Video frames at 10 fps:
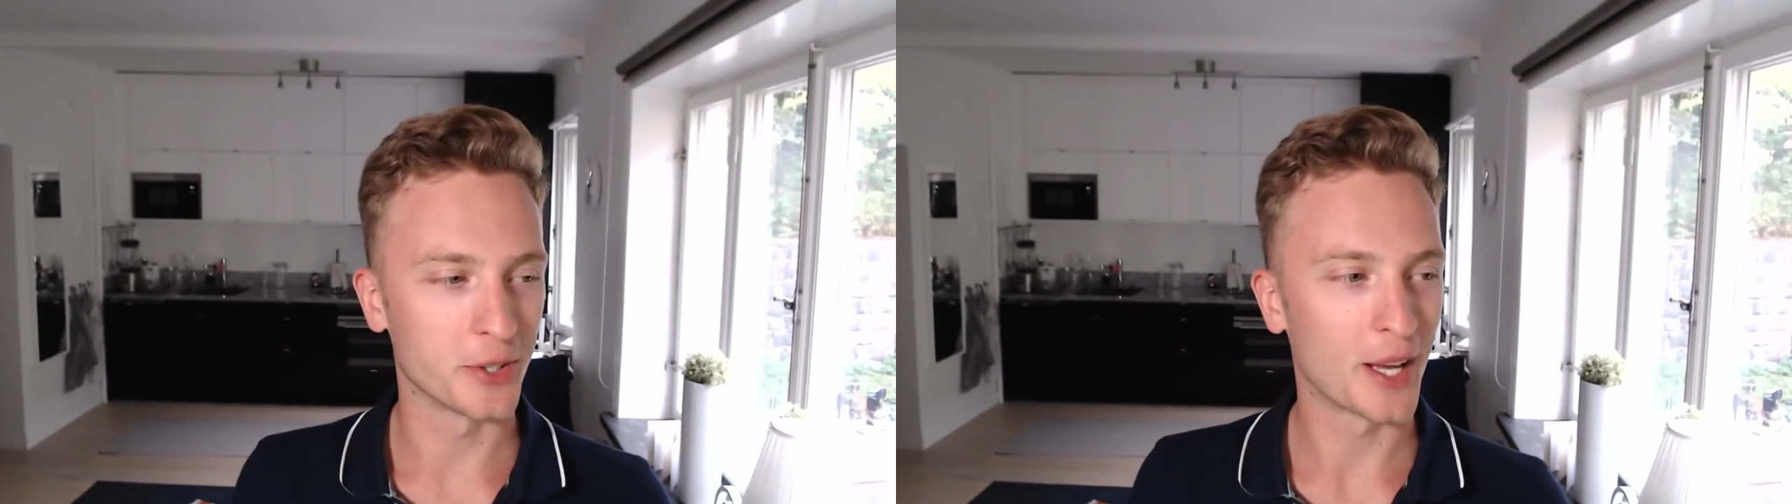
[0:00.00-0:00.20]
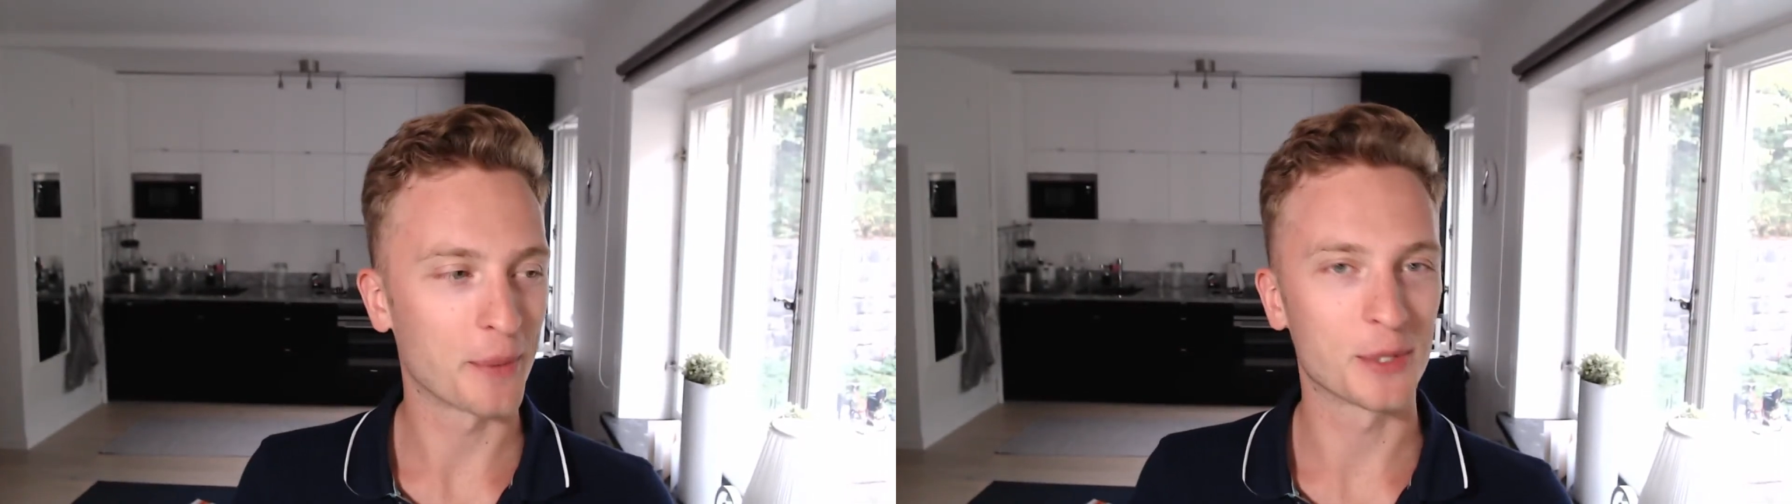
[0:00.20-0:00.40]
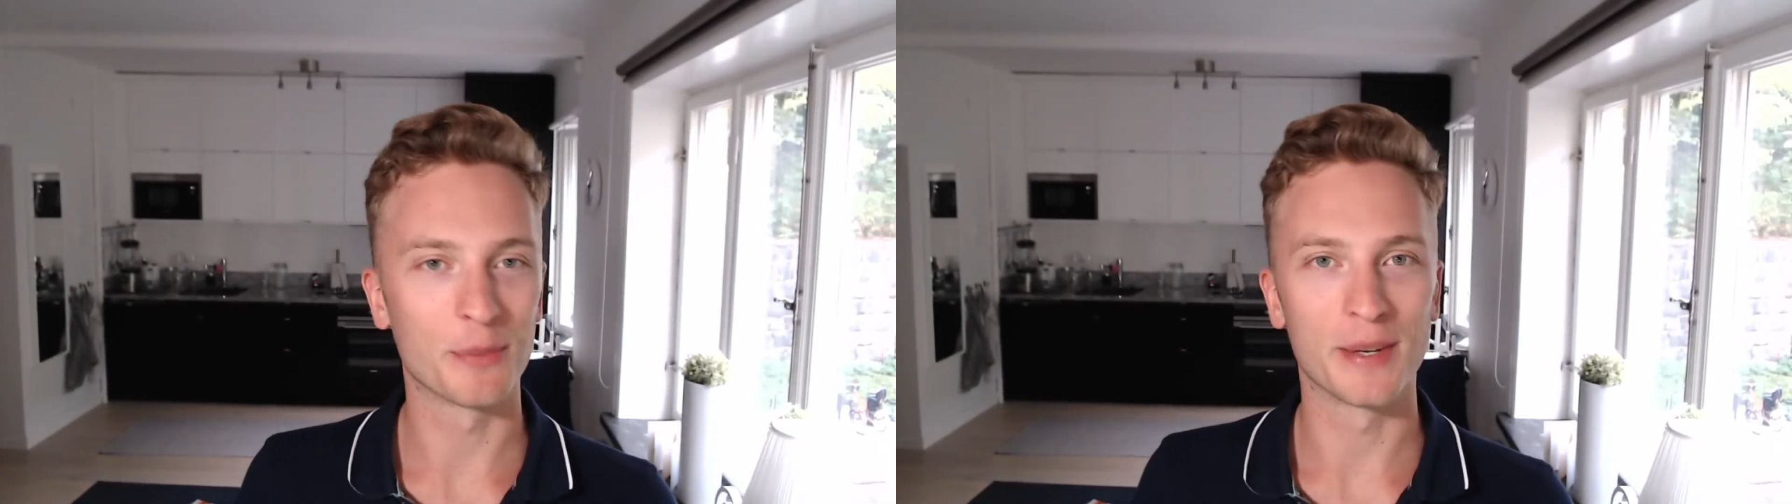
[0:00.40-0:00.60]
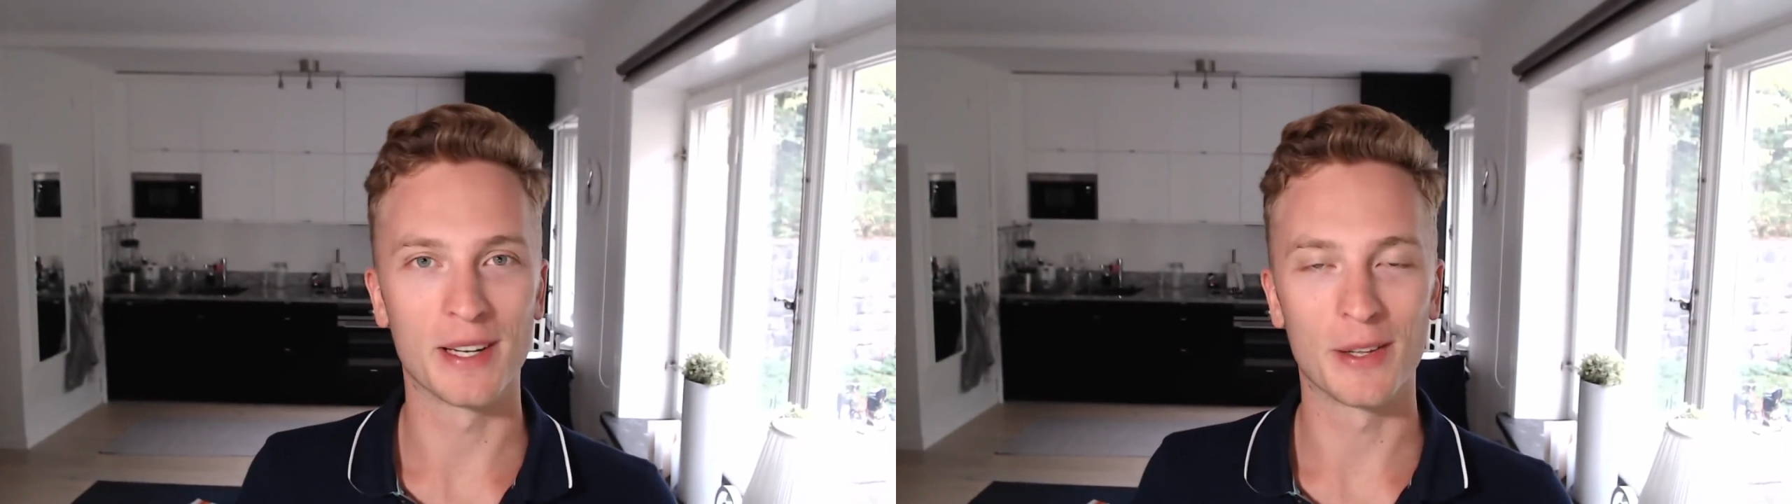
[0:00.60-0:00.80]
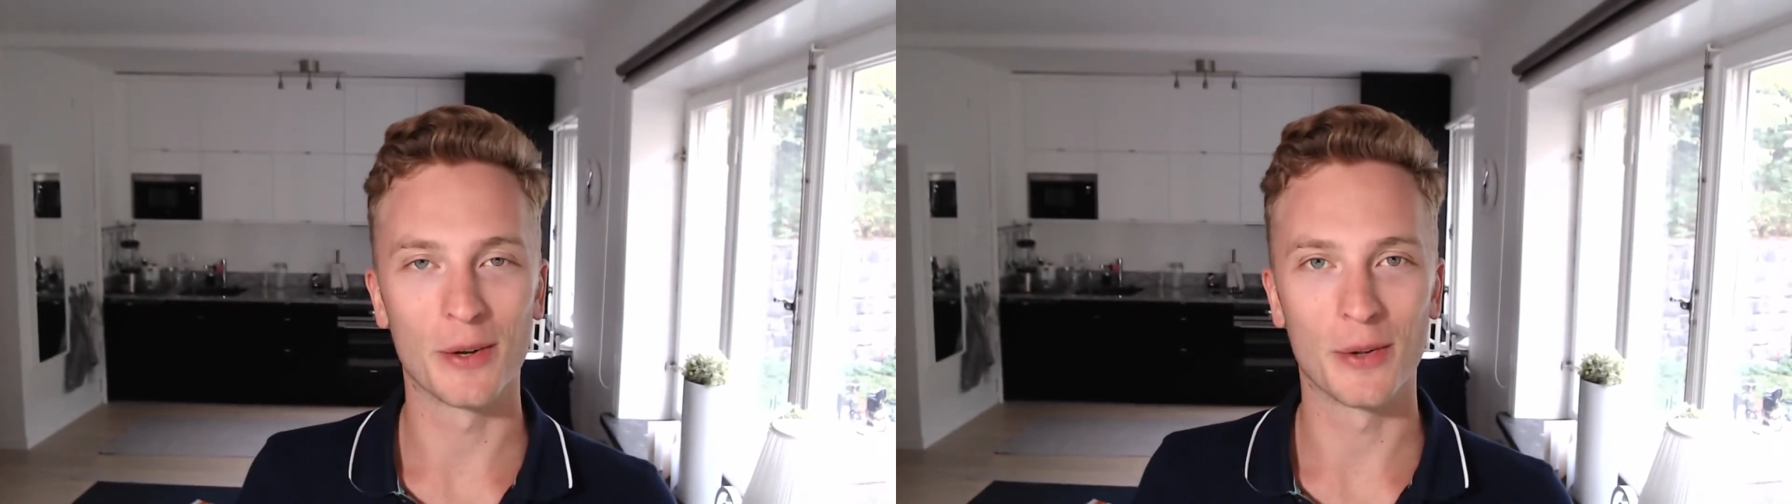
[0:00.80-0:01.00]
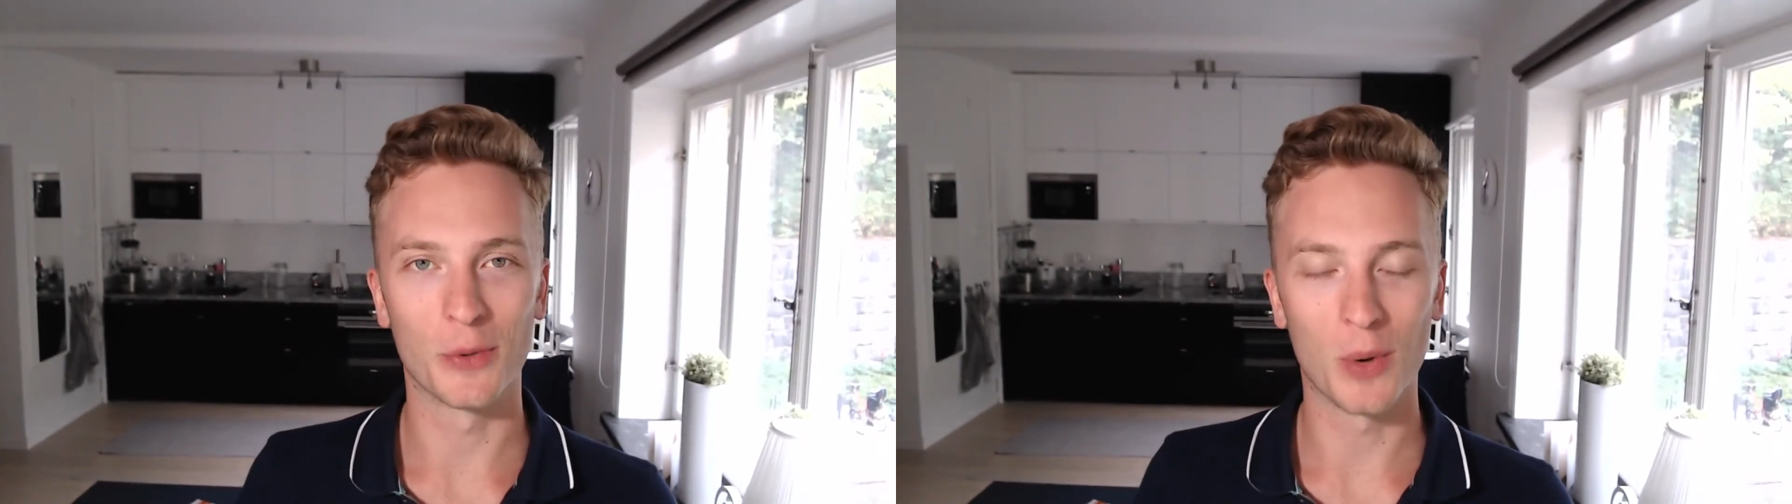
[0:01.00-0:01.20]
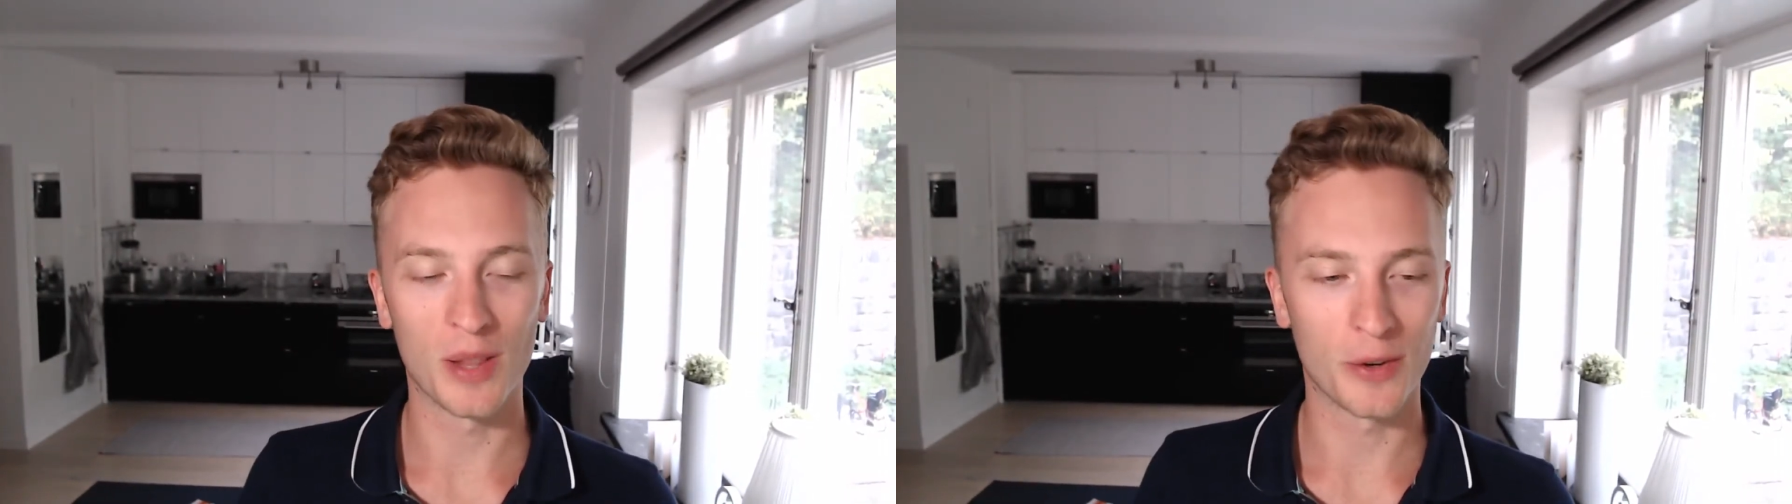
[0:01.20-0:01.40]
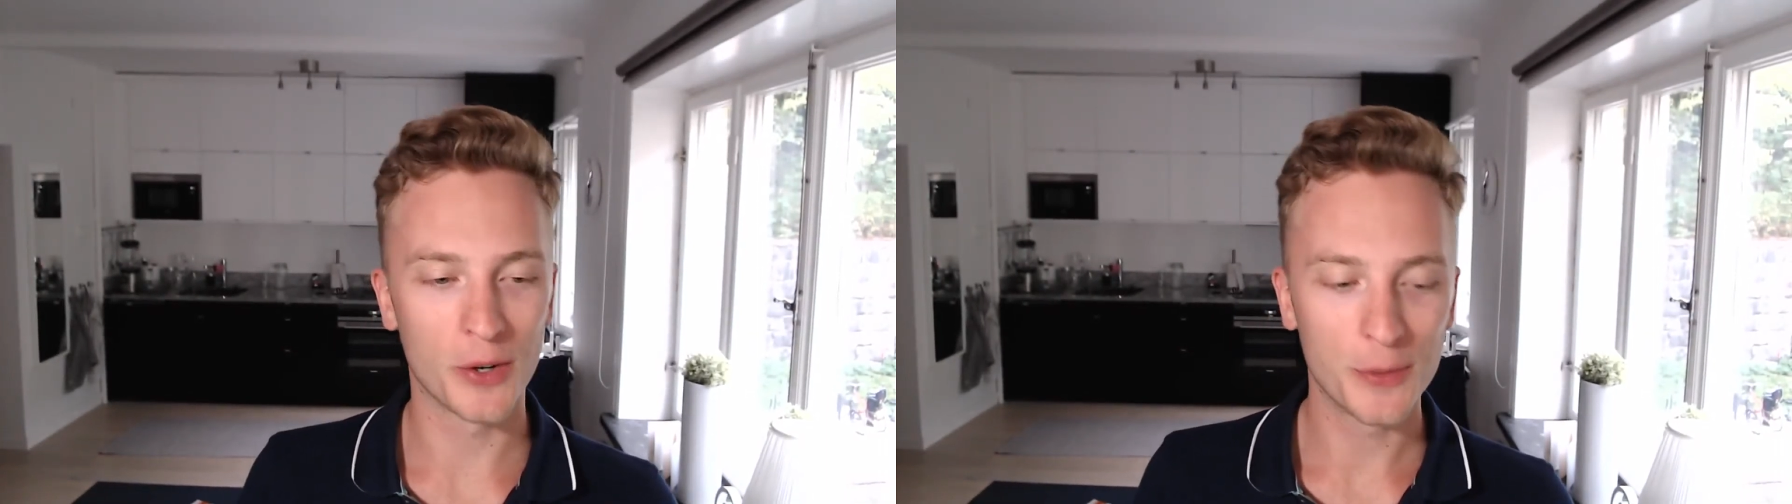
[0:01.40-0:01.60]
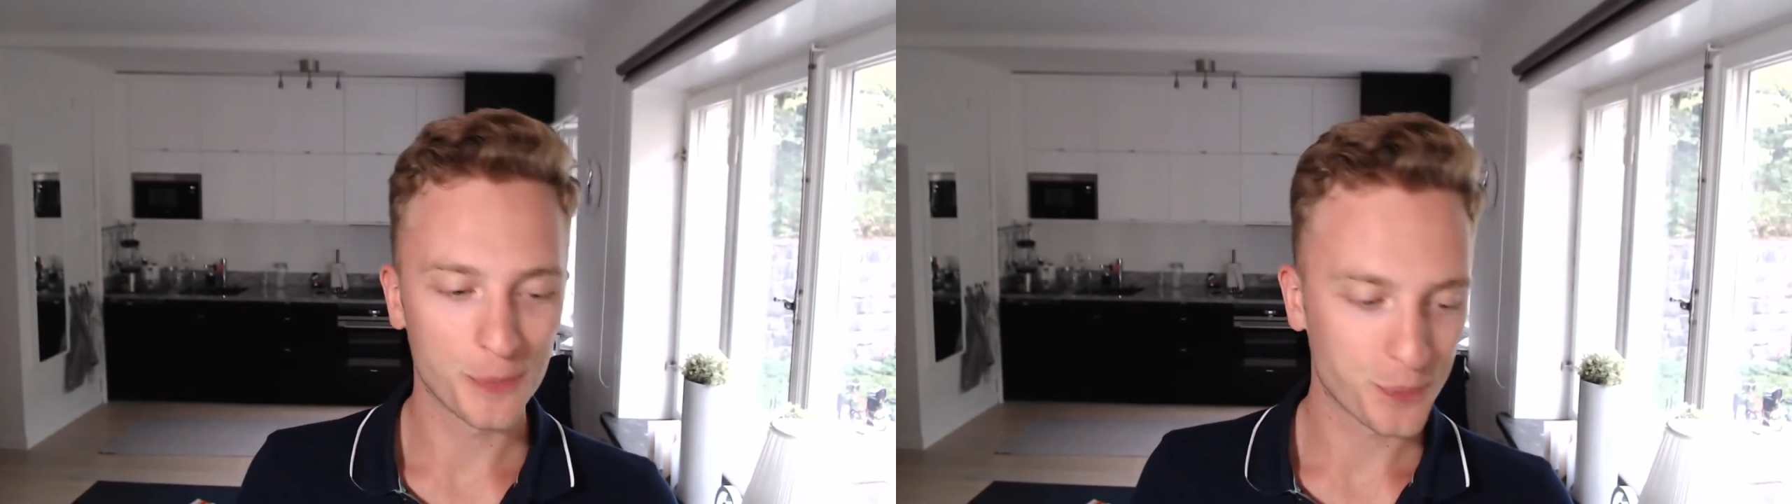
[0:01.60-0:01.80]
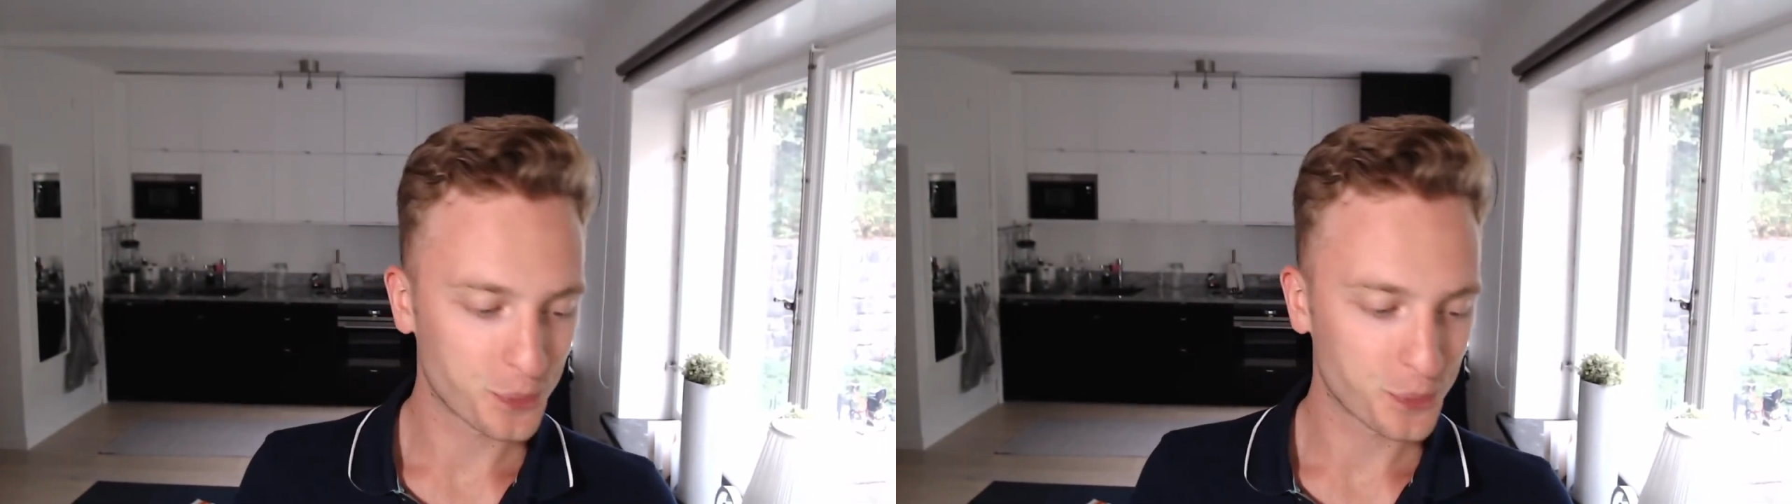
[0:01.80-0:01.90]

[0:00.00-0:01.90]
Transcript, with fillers: dApps to build on weather.